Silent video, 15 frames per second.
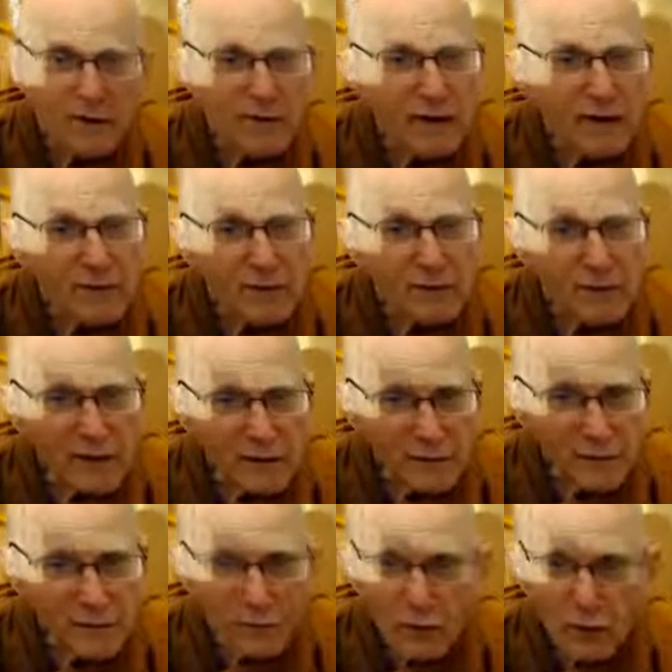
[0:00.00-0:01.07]
An
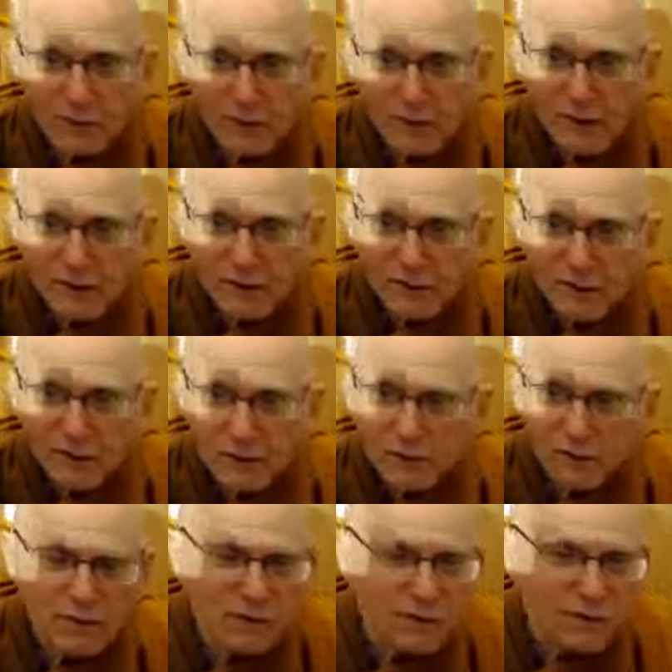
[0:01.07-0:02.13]
afflicted population, of
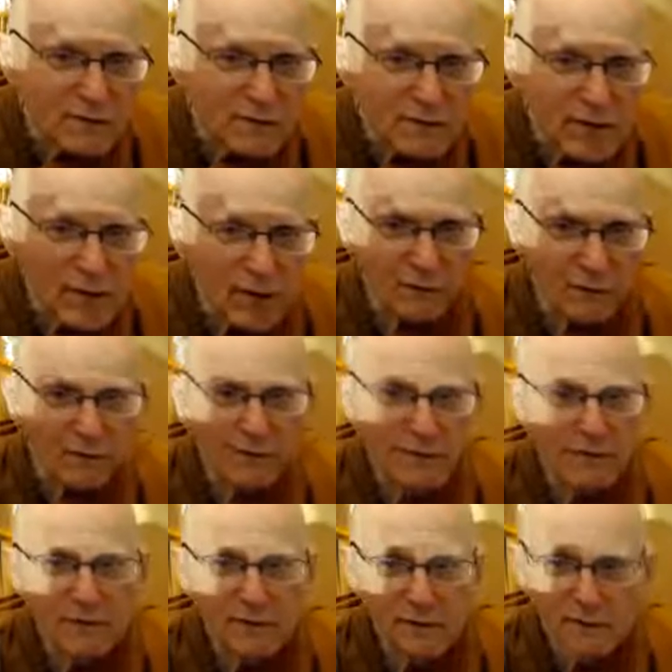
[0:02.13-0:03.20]
course, this is suffering,
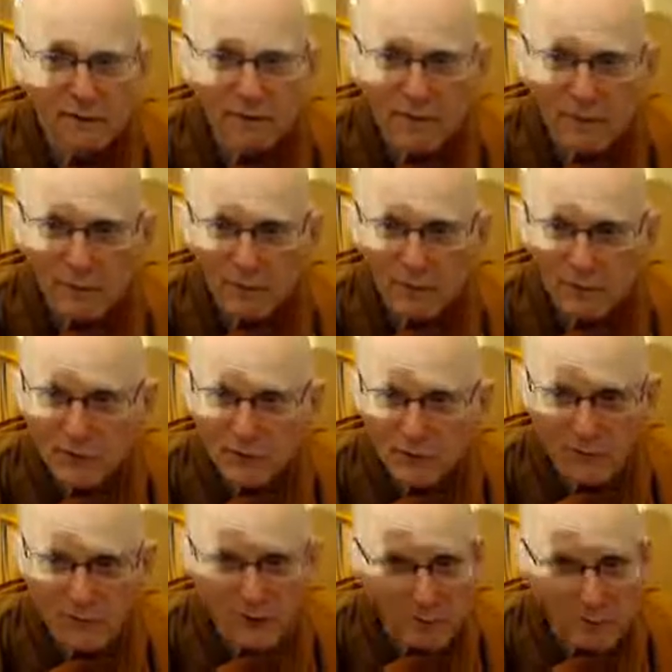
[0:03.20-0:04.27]
isn't it? It
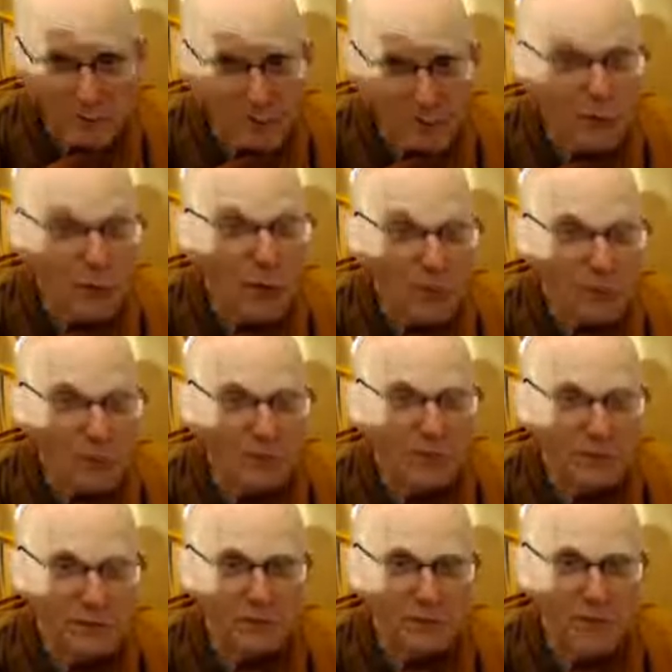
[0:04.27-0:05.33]
just comes from the
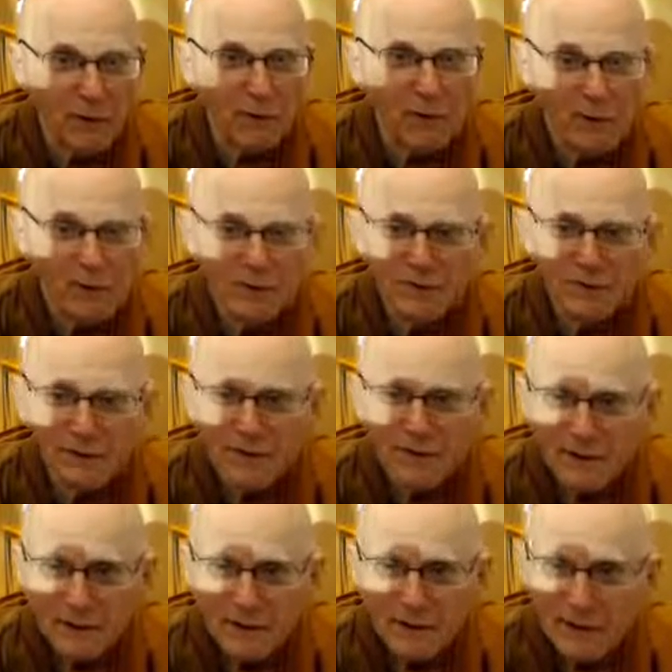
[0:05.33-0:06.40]
defilements
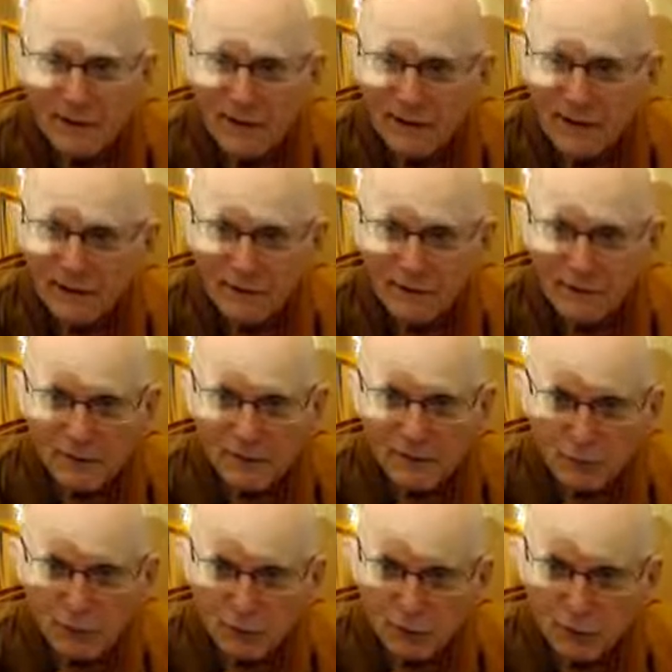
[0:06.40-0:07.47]
and
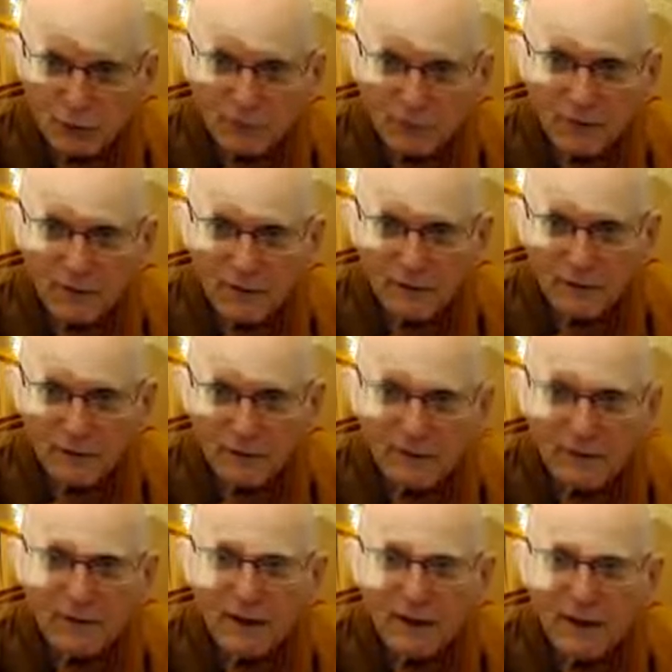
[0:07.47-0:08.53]
which torture us.
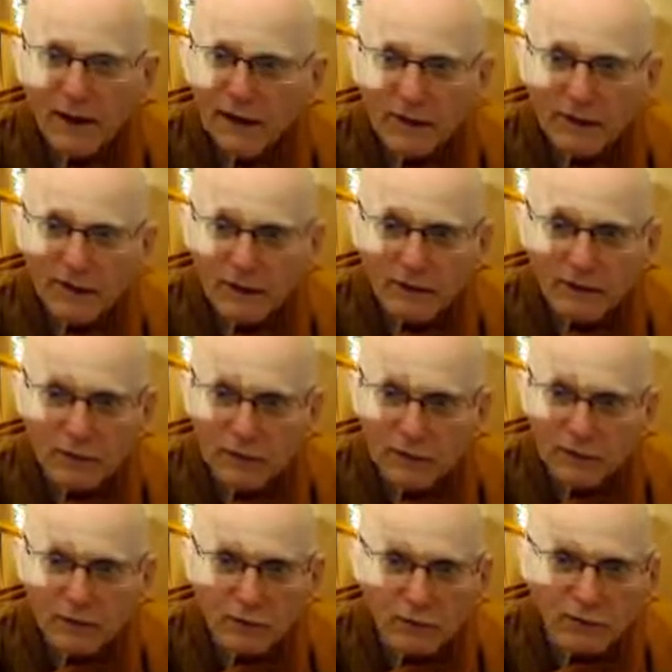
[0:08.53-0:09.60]
And entered the
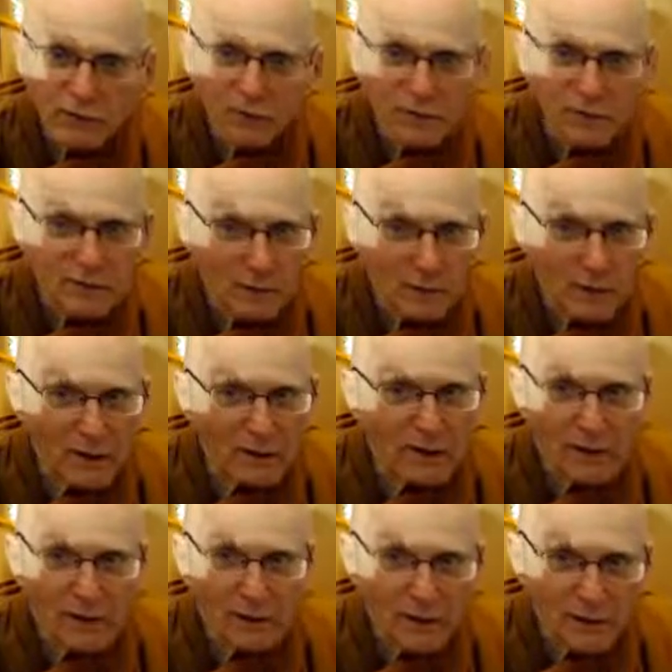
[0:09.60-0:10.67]
stream is
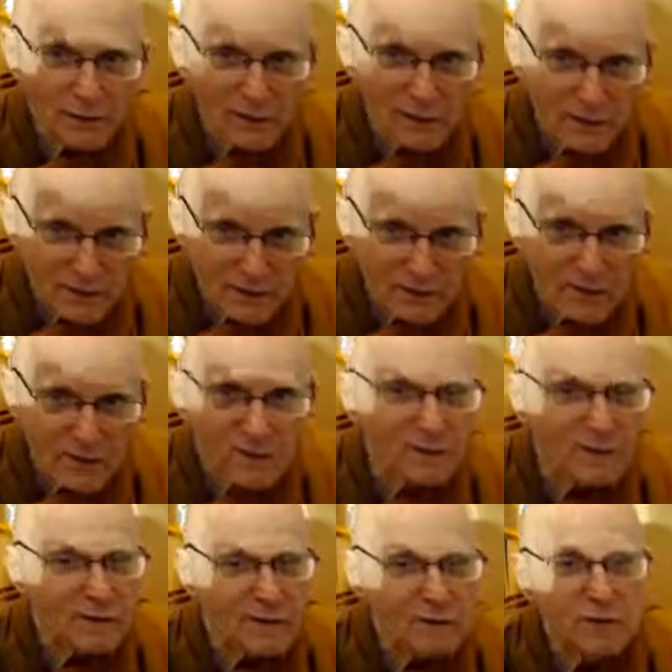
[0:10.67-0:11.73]
one that's at
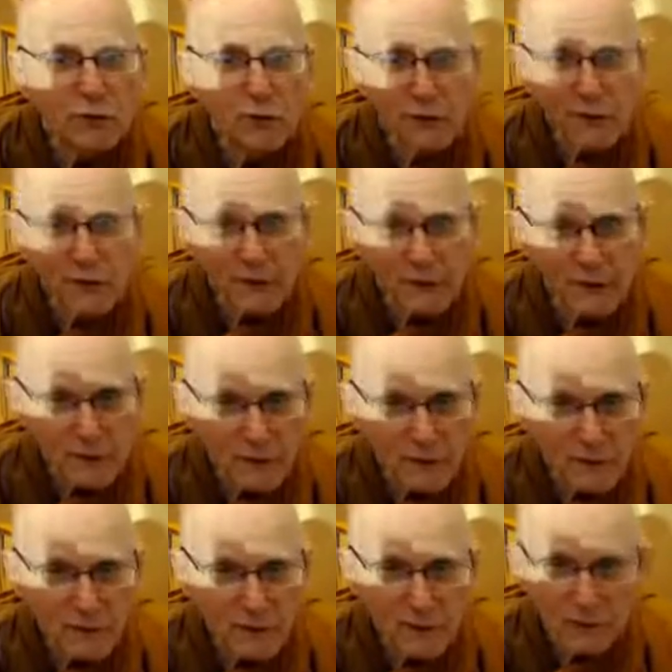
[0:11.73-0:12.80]
least a stream
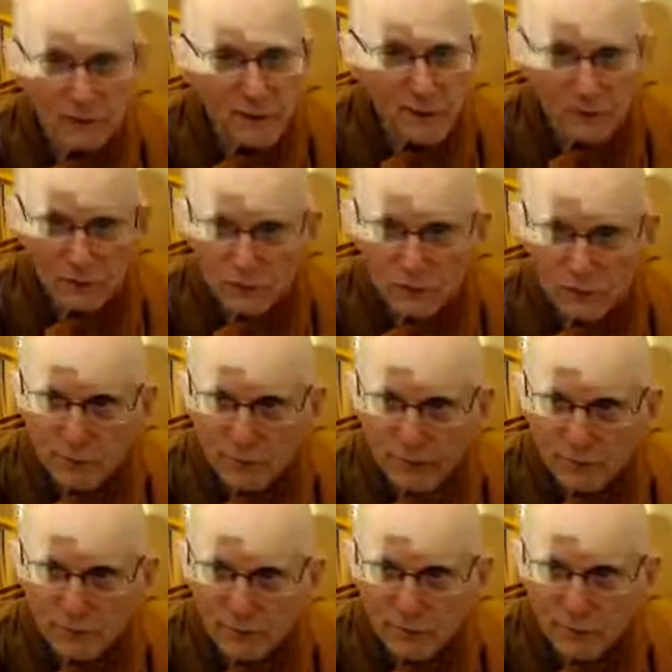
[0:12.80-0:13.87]
enter, a
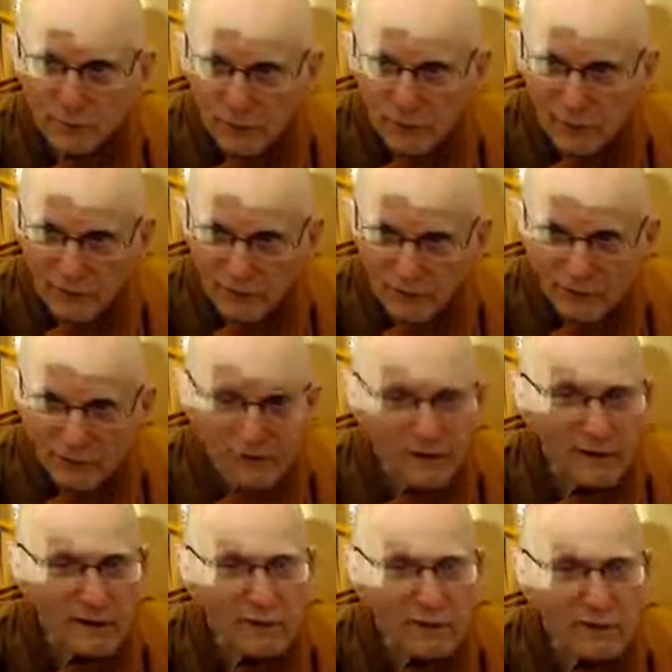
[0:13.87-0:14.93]
sotapanna, having
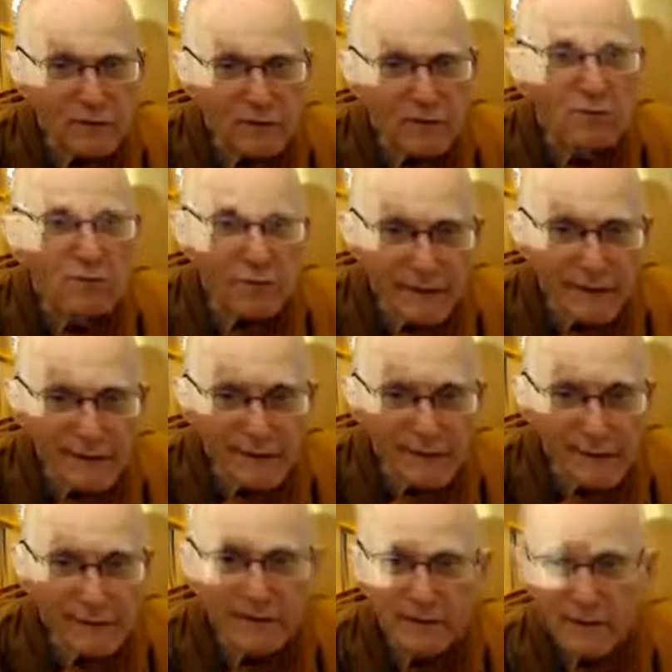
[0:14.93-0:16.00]
attained
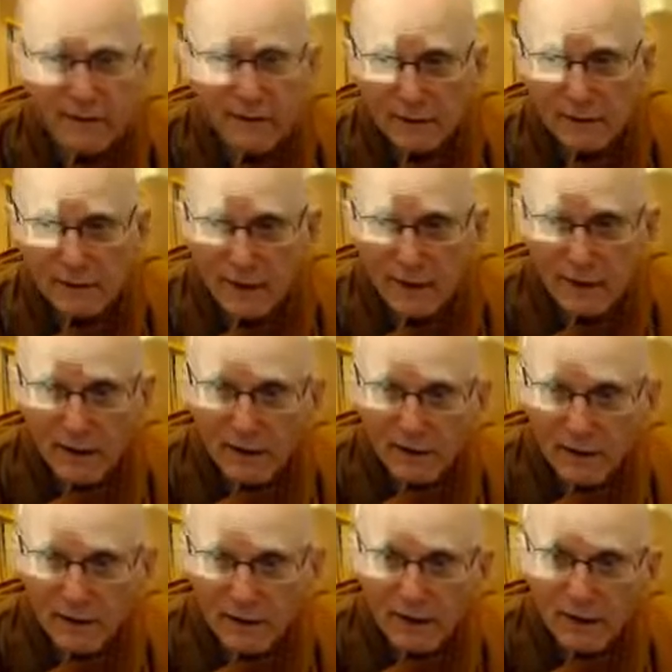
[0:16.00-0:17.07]
sotapatti,
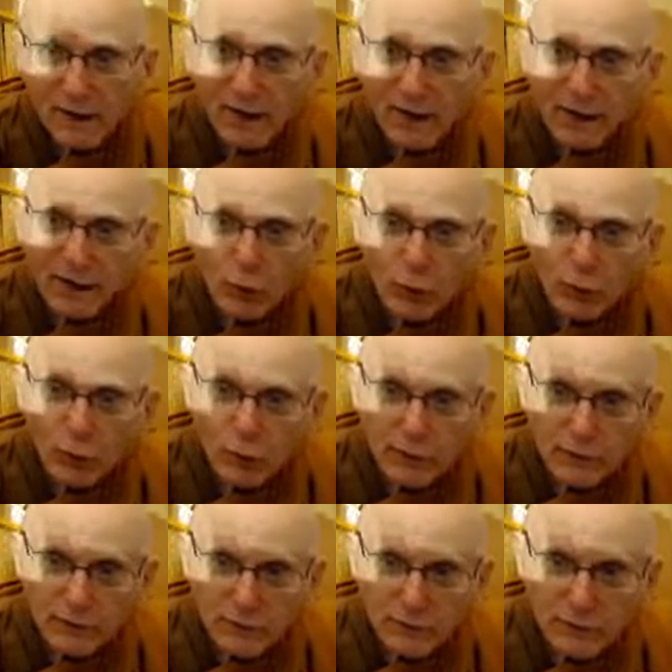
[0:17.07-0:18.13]
or the